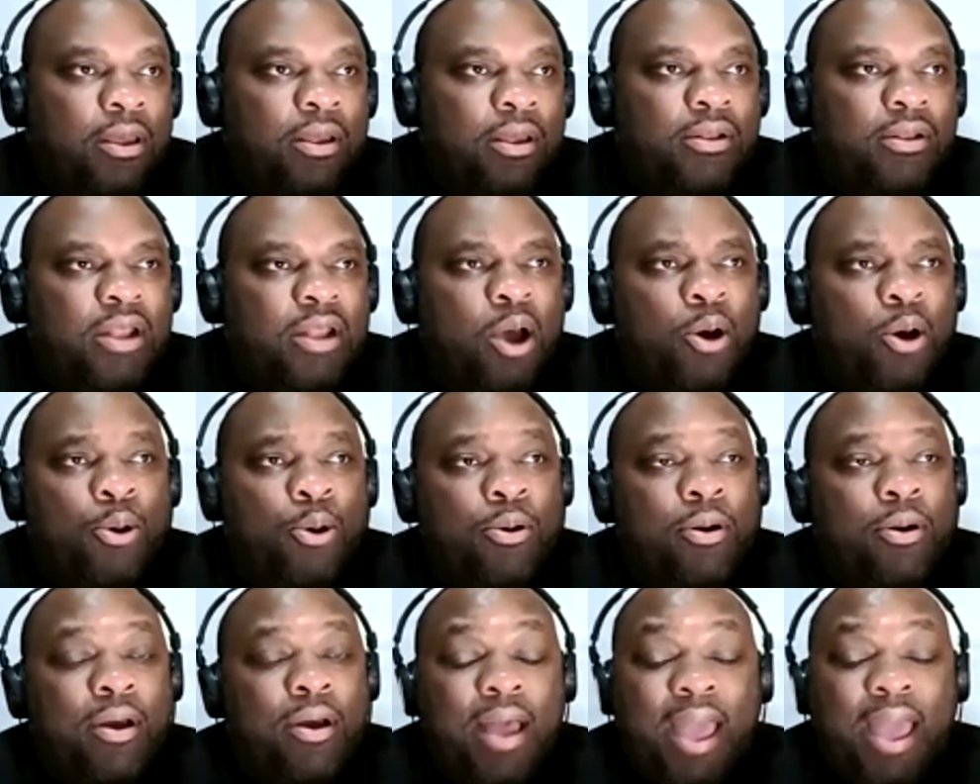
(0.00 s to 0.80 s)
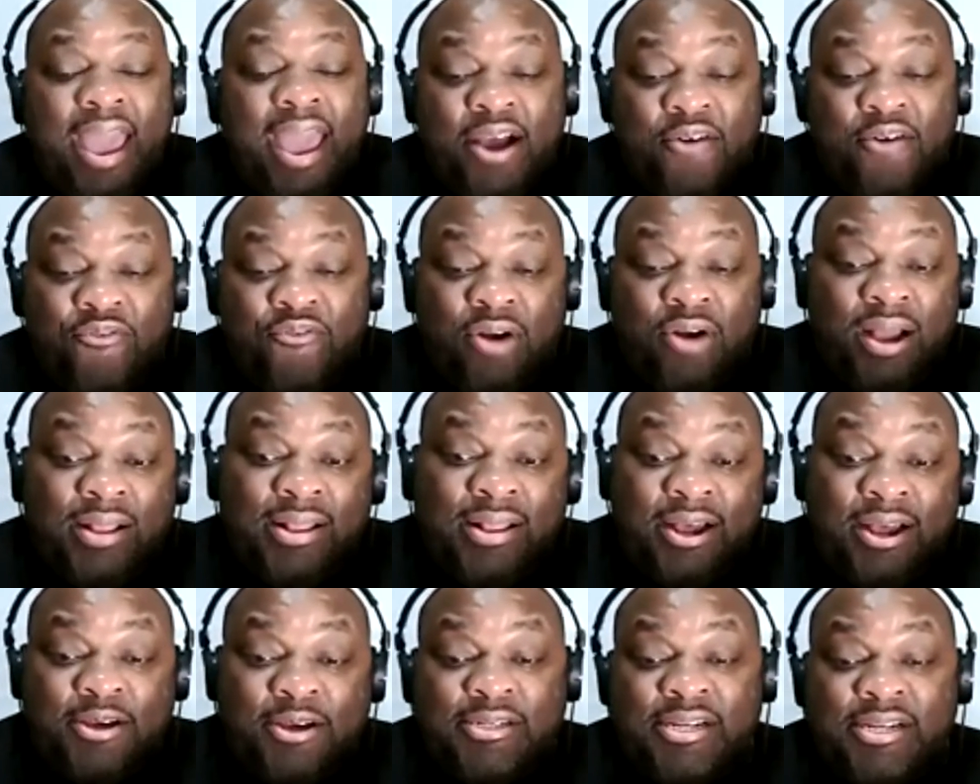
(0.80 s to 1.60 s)
no, ain't gonna front. I thought
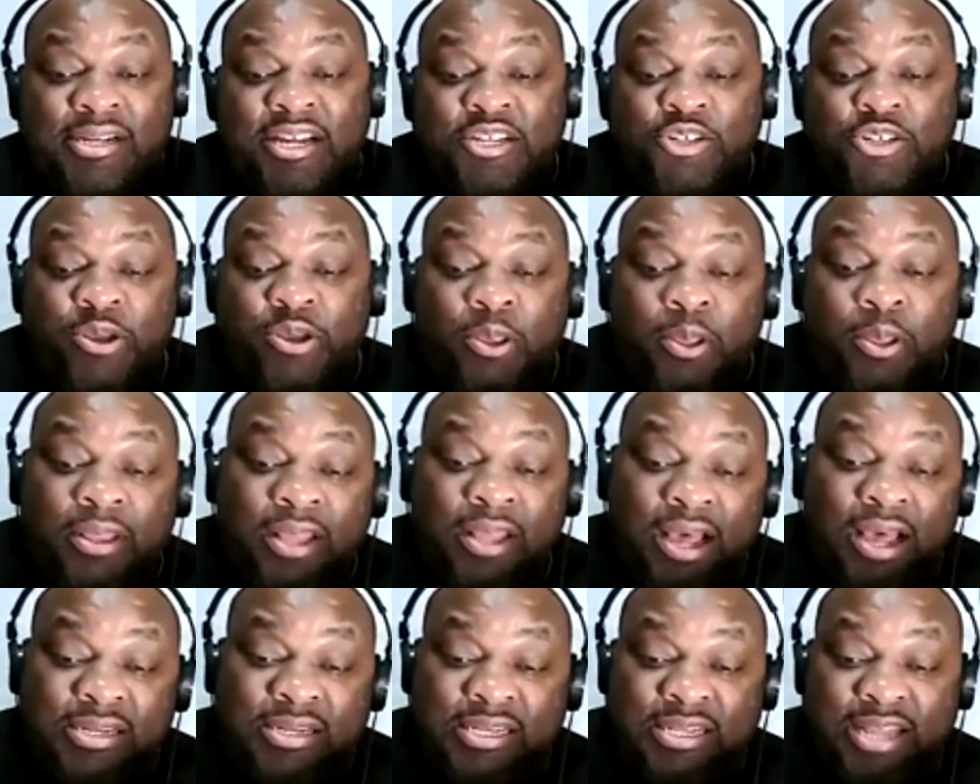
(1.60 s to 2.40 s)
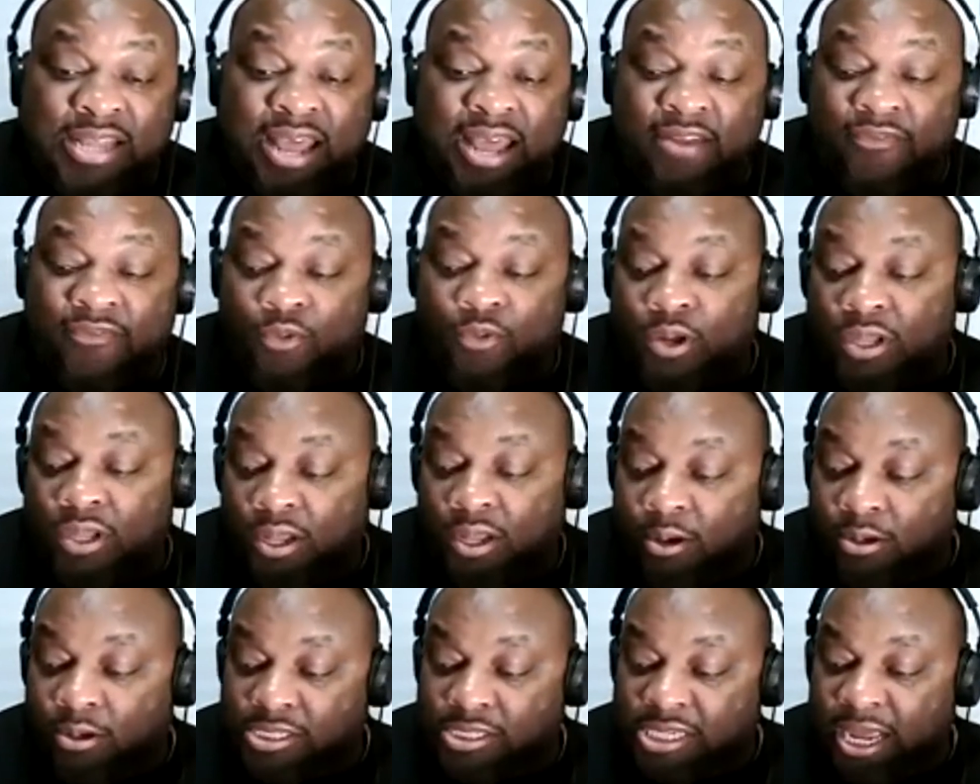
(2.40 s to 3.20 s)
I was Andre 3000 daddy for a
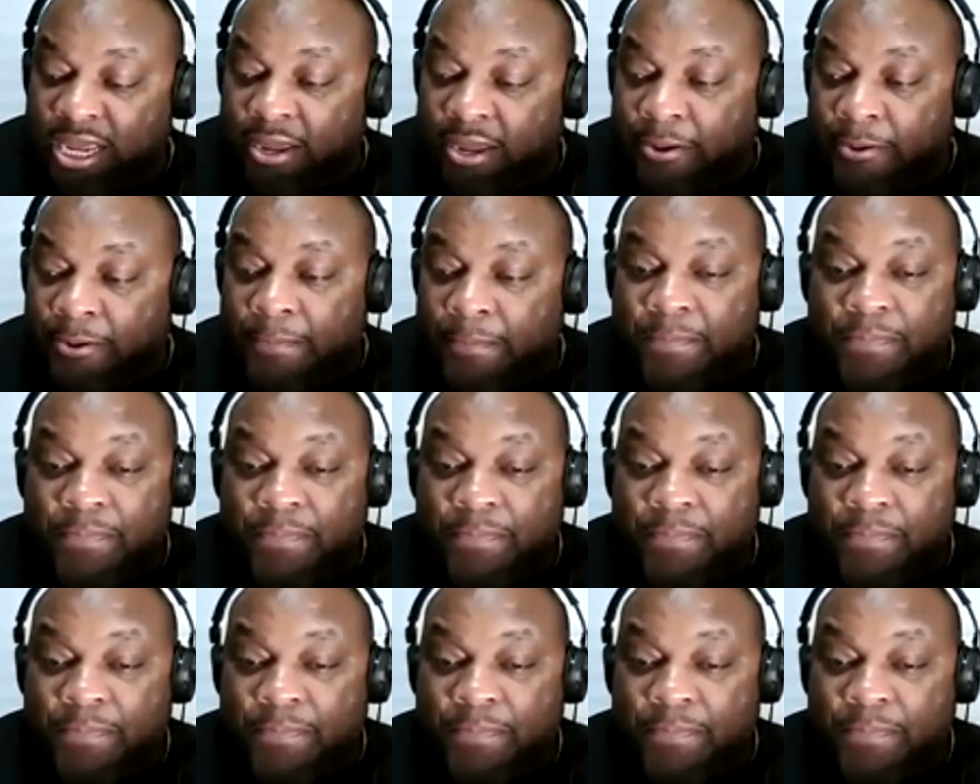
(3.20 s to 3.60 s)
long time.